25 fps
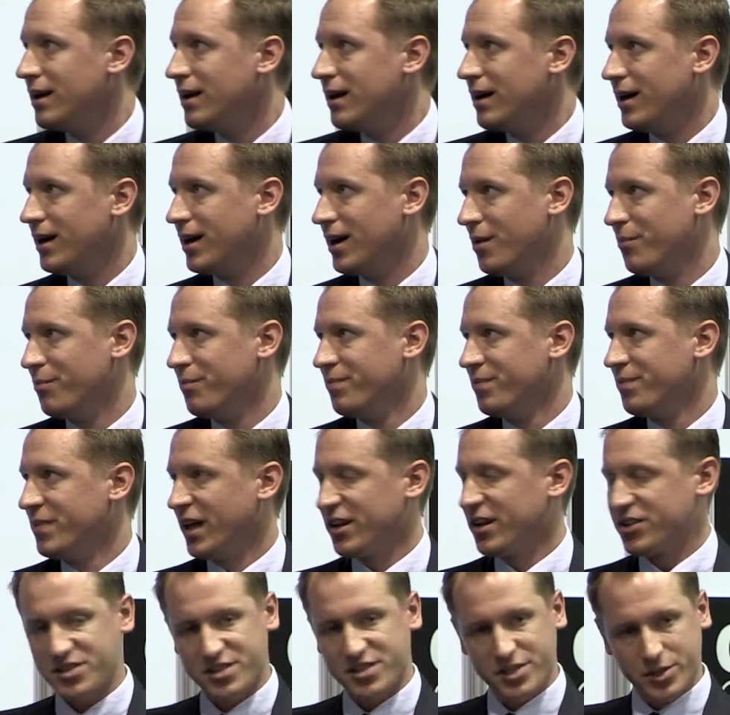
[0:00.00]

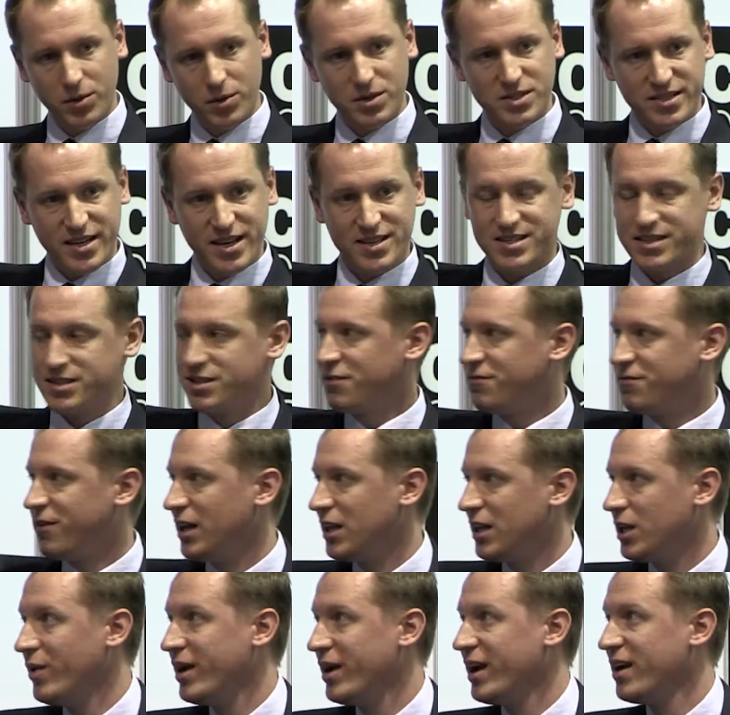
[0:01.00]
I just use this in the
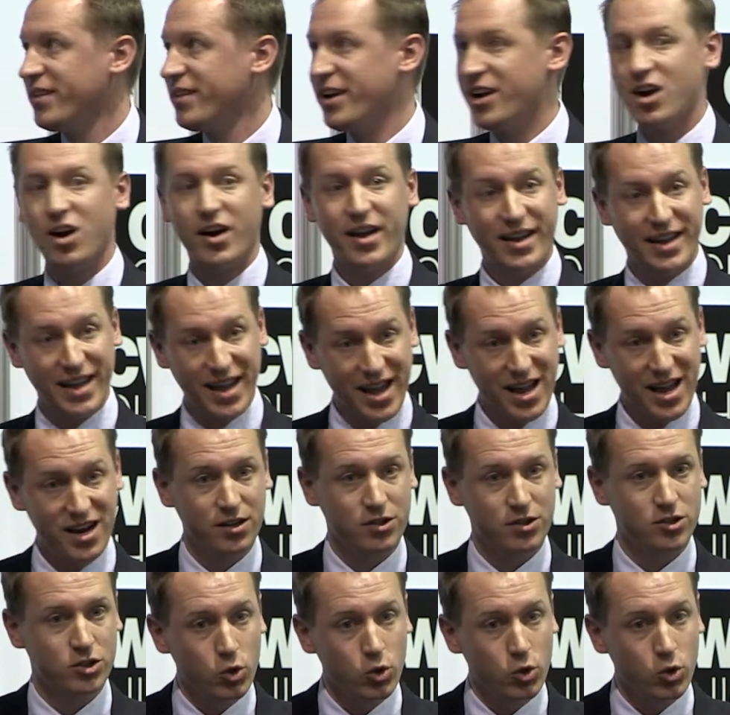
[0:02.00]
following, and they are, again,